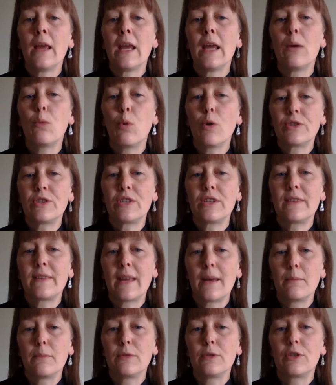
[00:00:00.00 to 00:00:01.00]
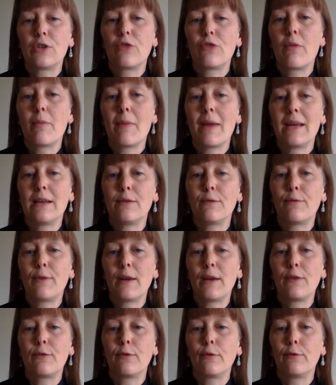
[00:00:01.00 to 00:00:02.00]
He wanted them to remain
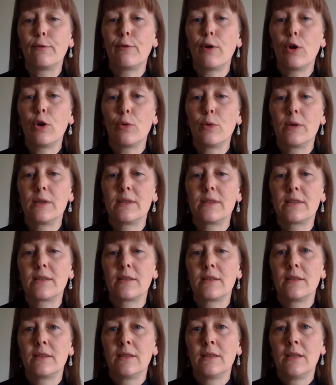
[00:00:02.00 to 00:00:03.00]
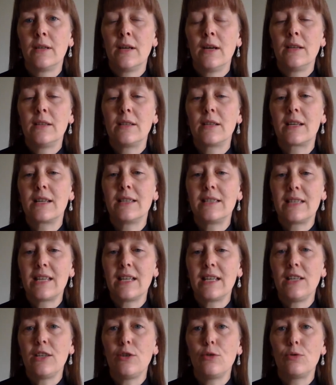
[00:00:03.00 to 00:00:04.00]
faithful followers, to
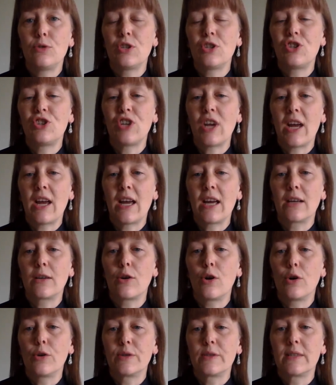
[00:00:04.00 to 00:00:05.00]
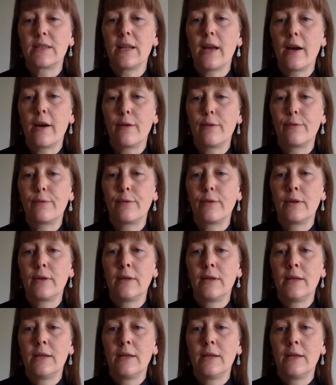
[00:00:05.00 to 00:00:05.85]
continue to share God's love,